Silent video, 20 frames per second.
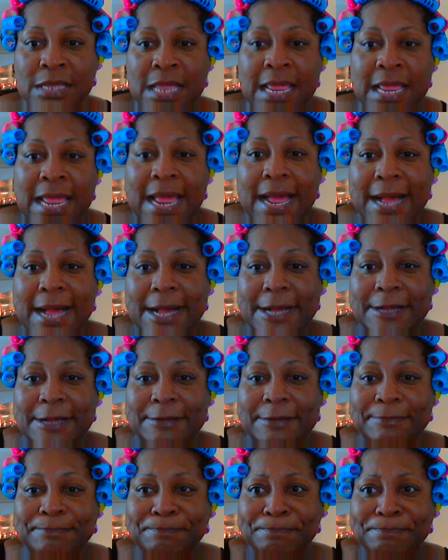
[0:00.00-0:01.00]

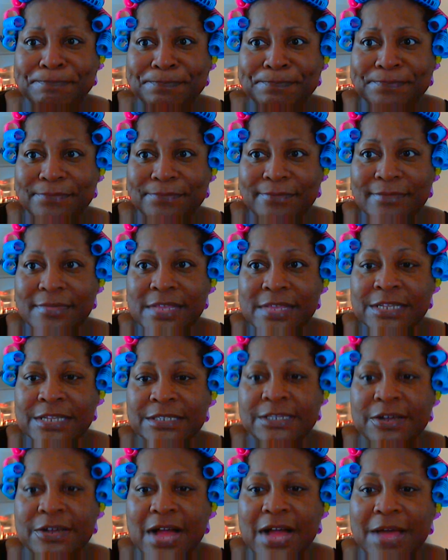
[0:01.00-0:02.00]
Um,
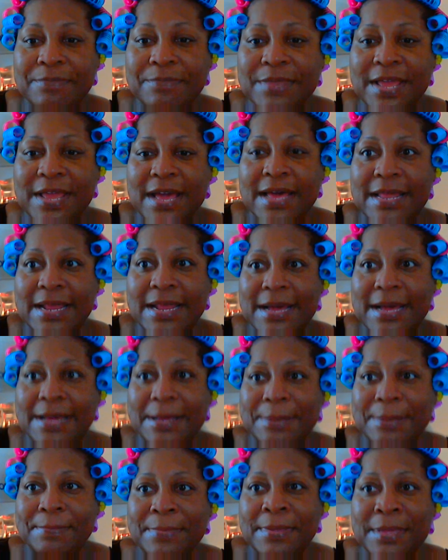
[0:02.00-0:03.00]
so I'm not um,